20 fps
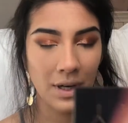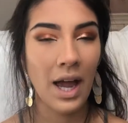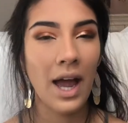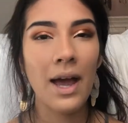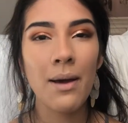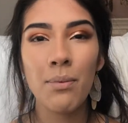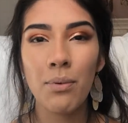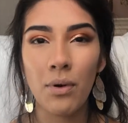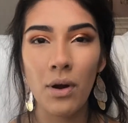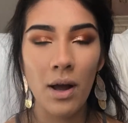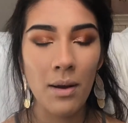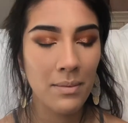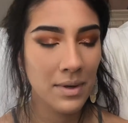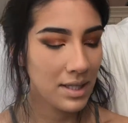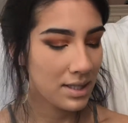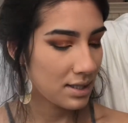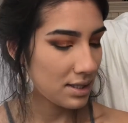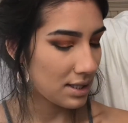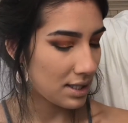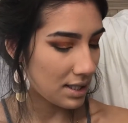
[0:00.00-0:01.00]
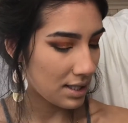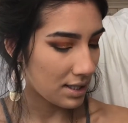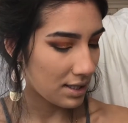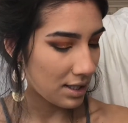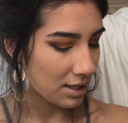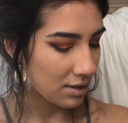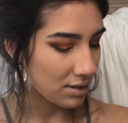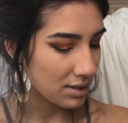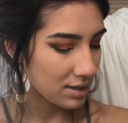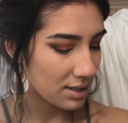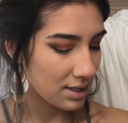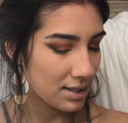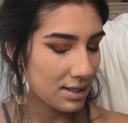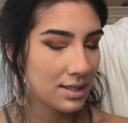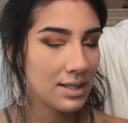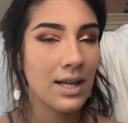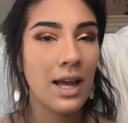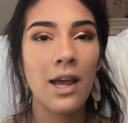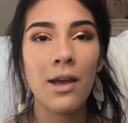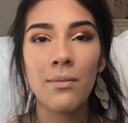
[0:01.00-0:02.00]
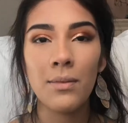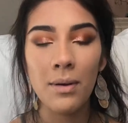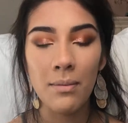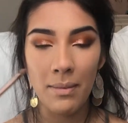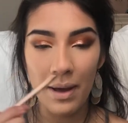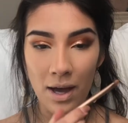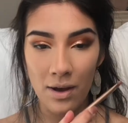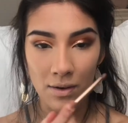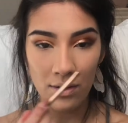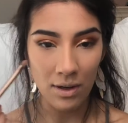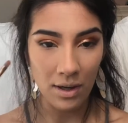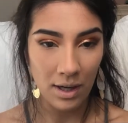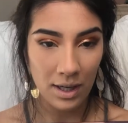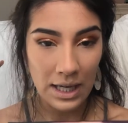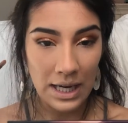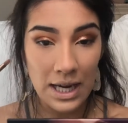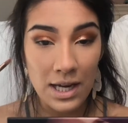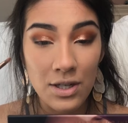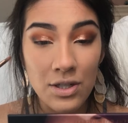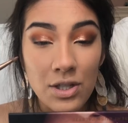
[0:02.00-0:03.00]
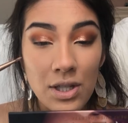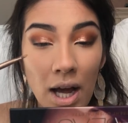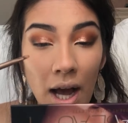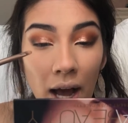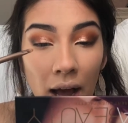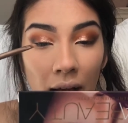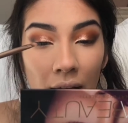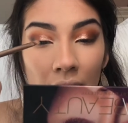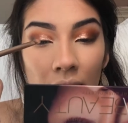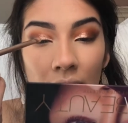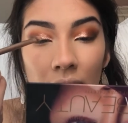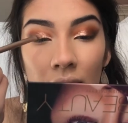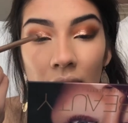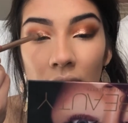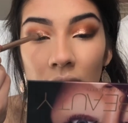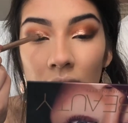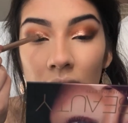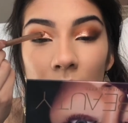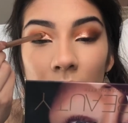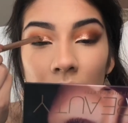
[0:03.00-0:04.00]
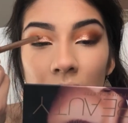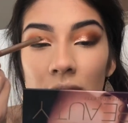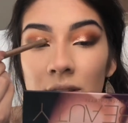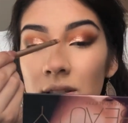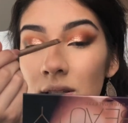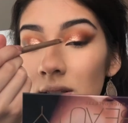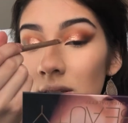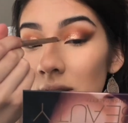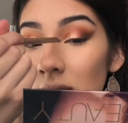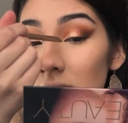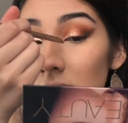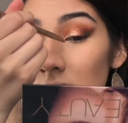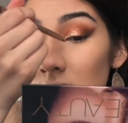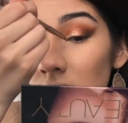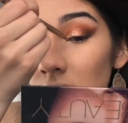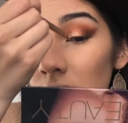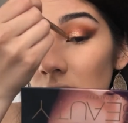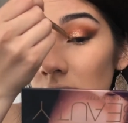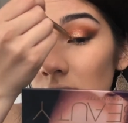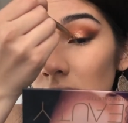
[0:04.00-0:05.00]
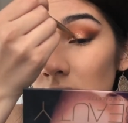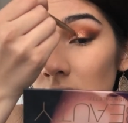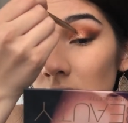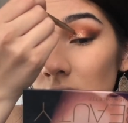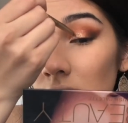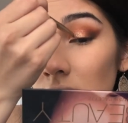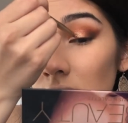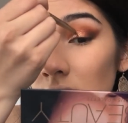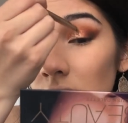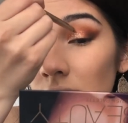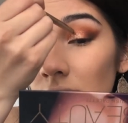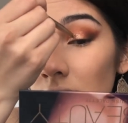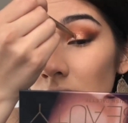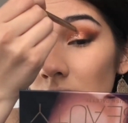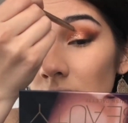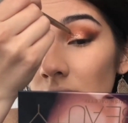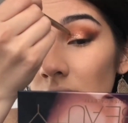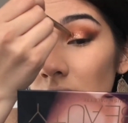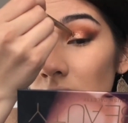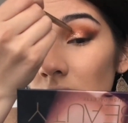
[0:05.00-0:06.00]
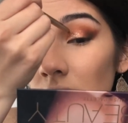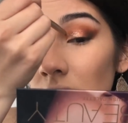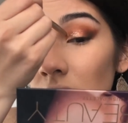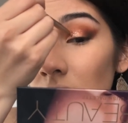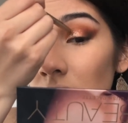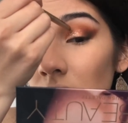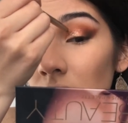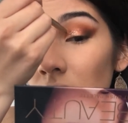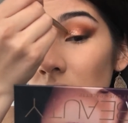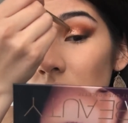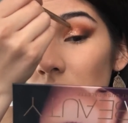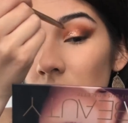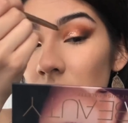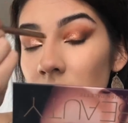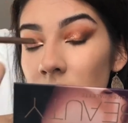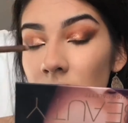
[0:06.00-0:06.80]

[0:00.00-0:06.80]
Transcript: I promise there's the same amount on each eye, but it just looks a little like different right now.